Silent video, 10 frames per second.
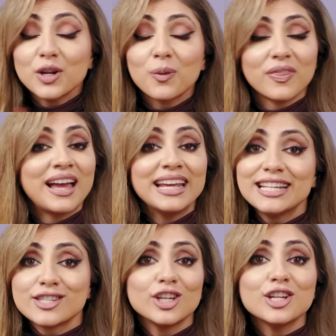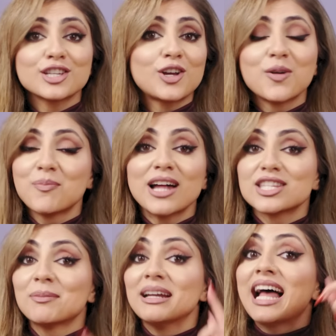know what that is, you need to go back
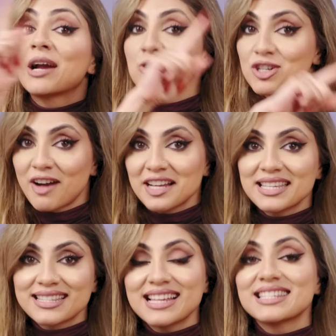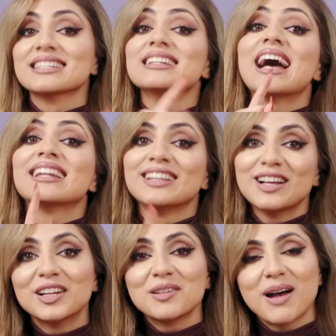to my language devices lesson and
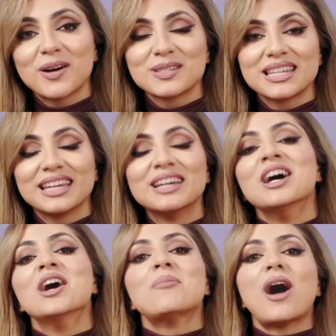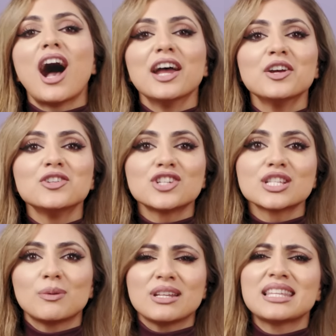learn about it. But I don't
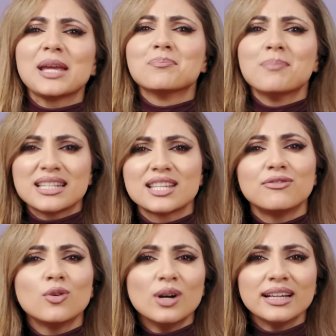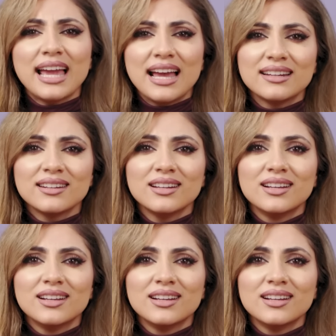just want to say metaphor again.